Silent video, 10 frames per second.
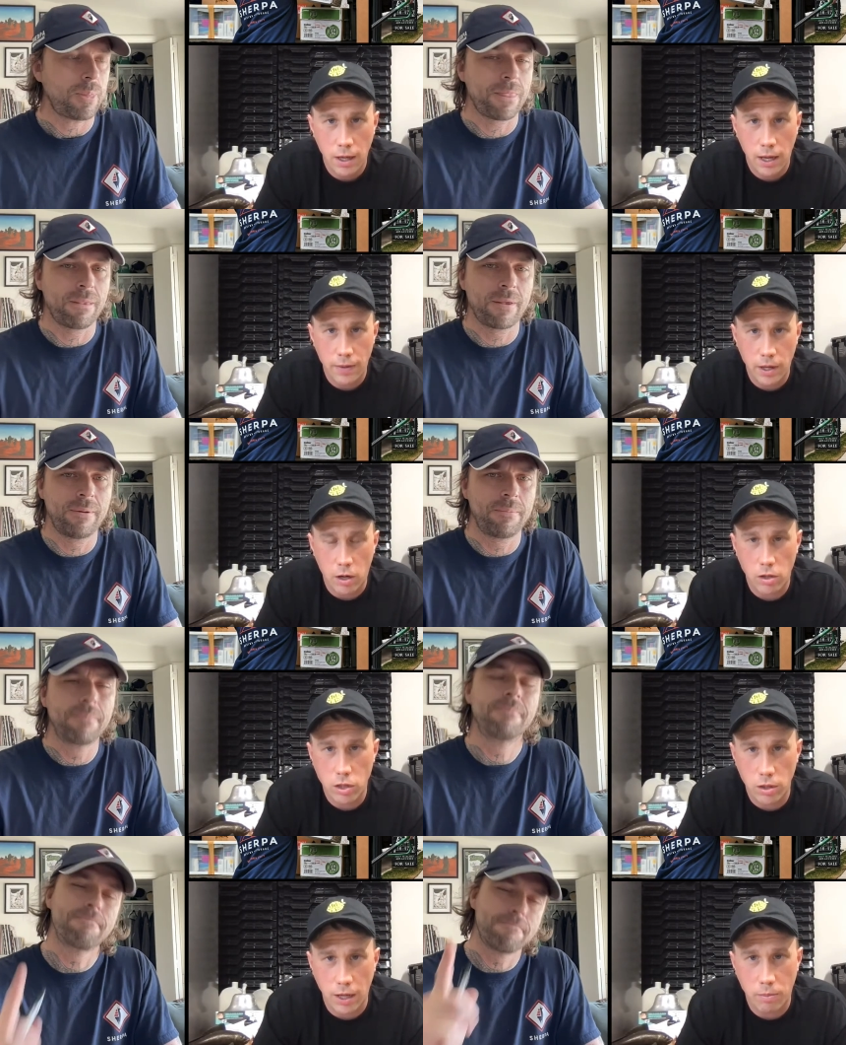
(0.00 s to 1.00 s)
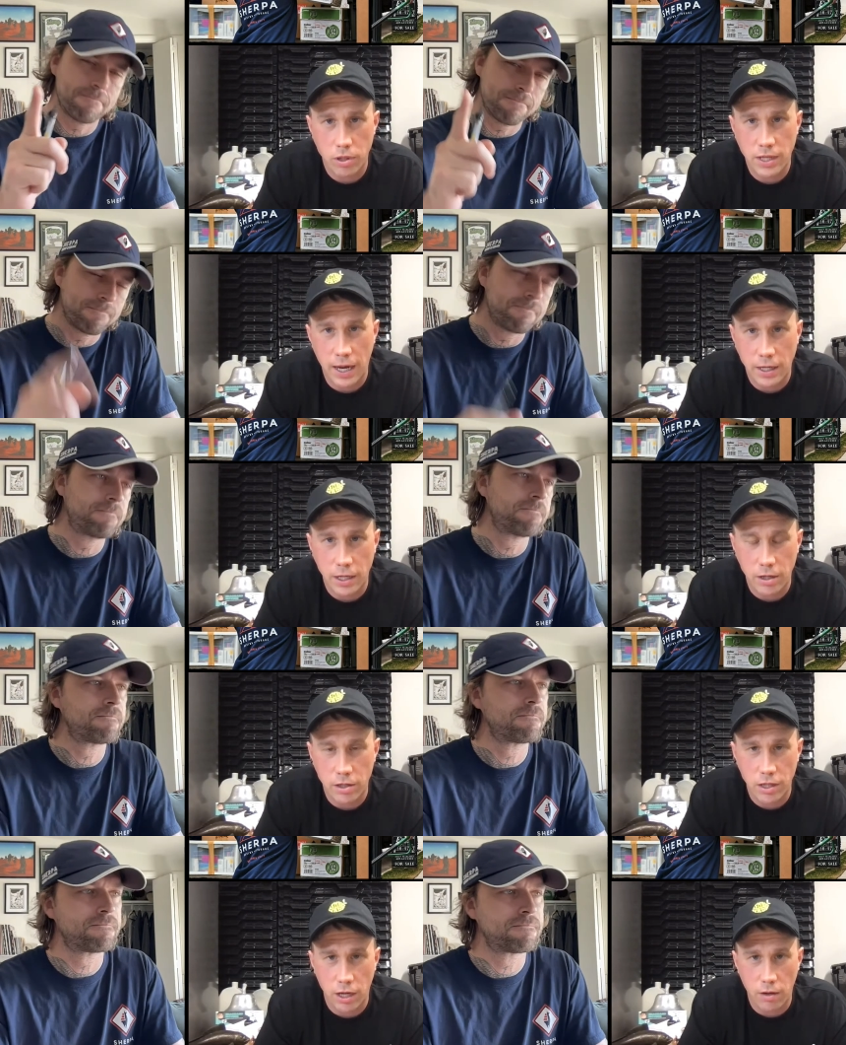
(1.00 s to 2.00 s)
Speaker 1: and then also like protecting
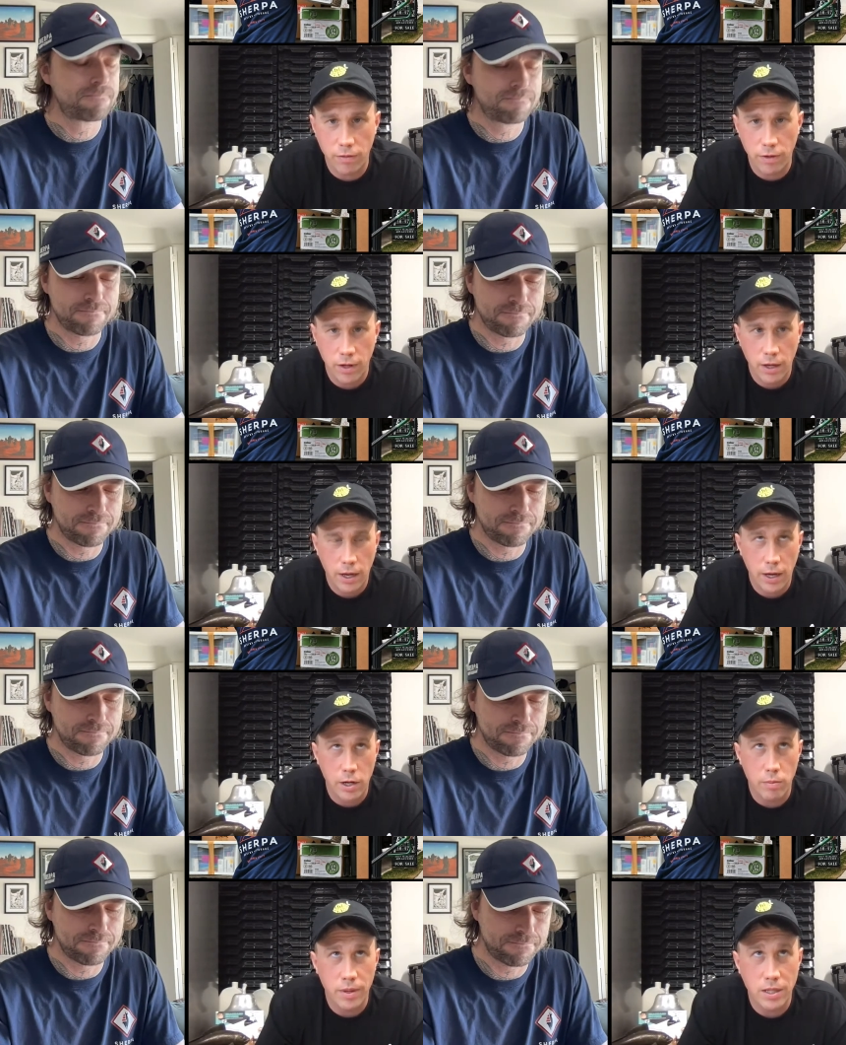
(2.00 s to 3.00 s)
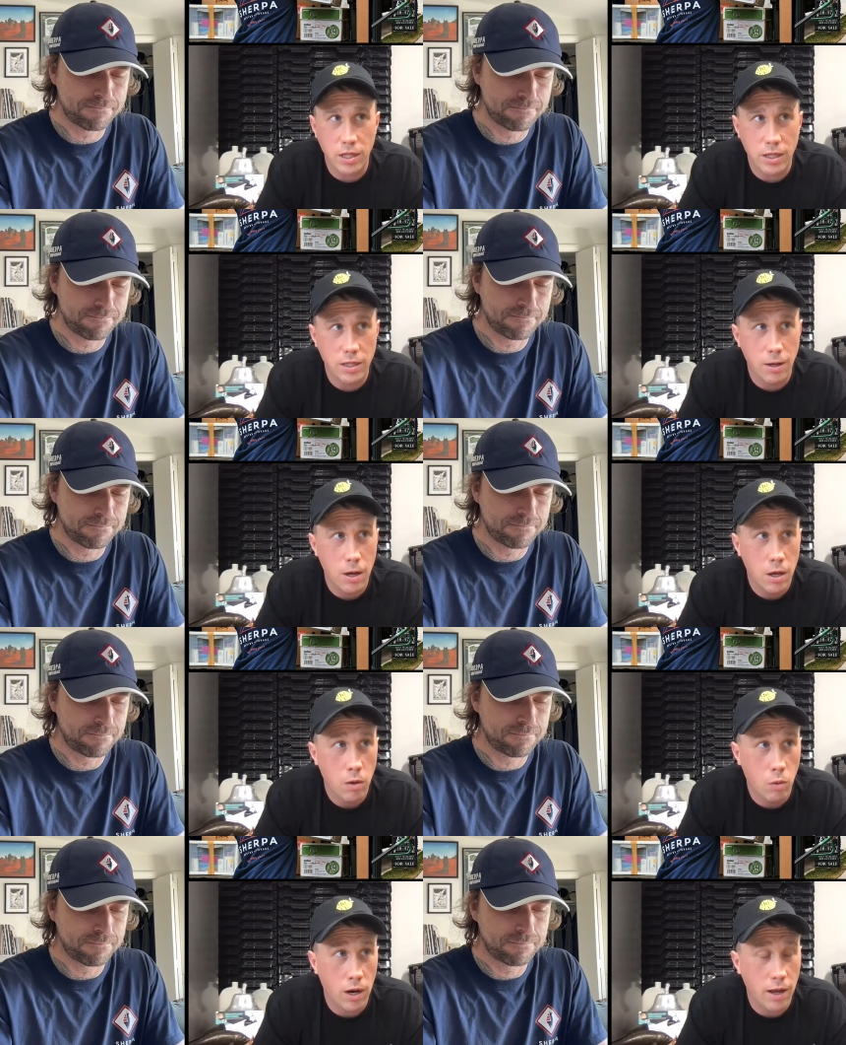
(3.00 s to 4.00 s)
yourself and your business.
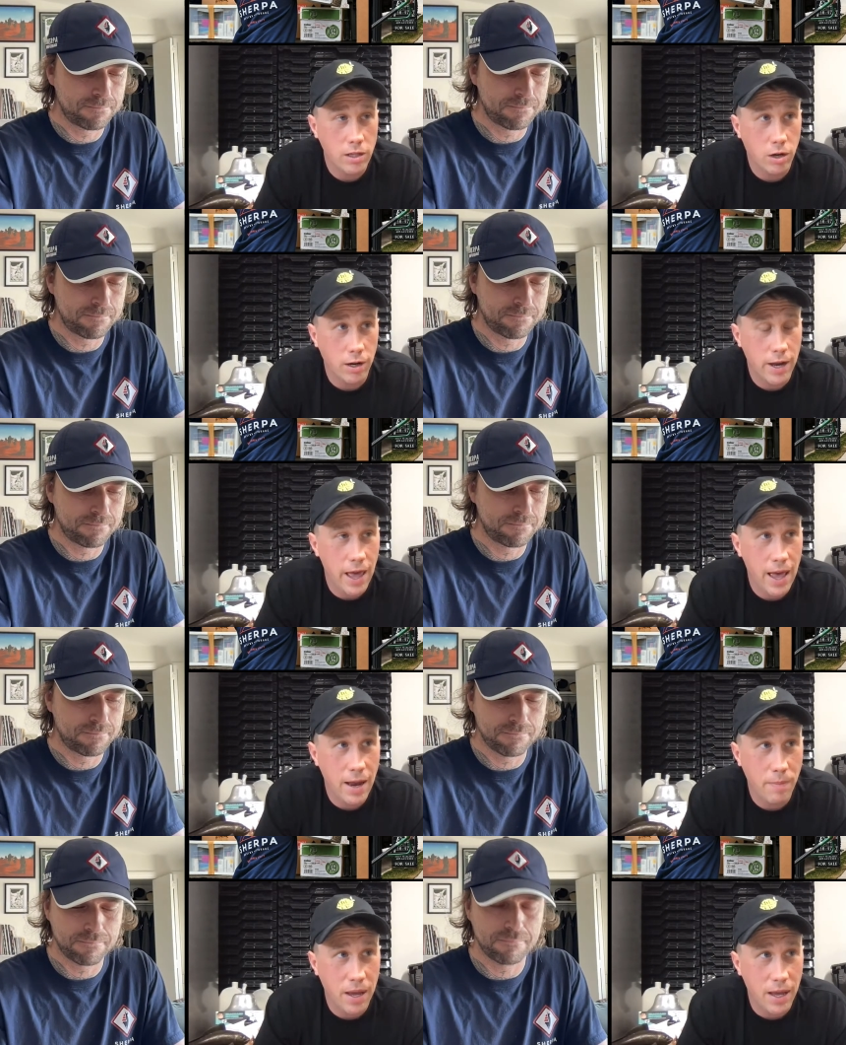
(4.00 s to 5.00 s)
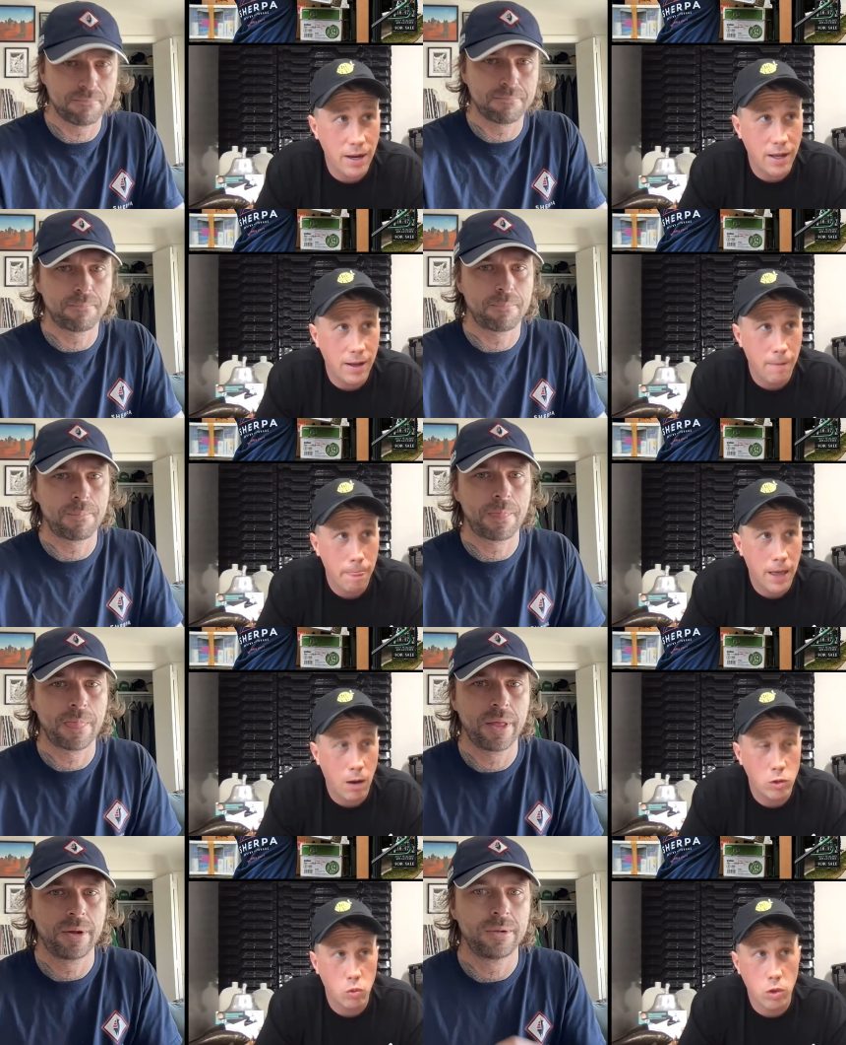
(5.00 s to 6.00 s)
When I started Headband, I
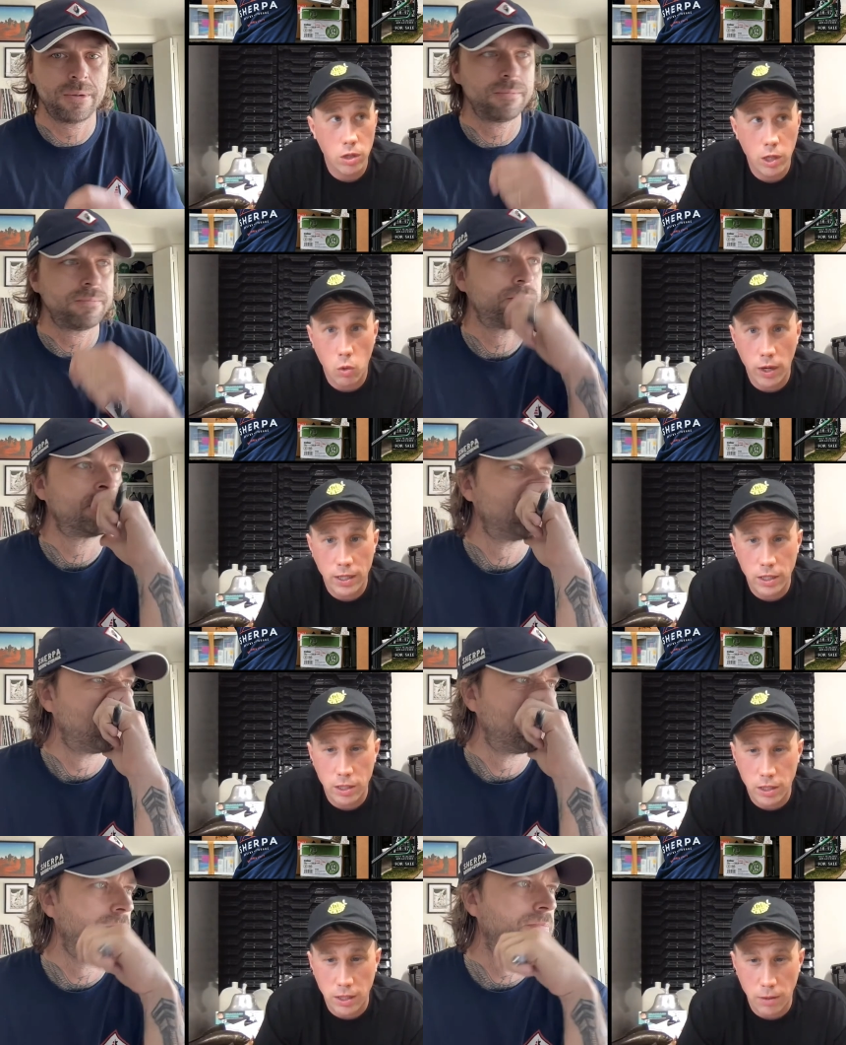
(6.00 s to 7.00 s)
was really quick just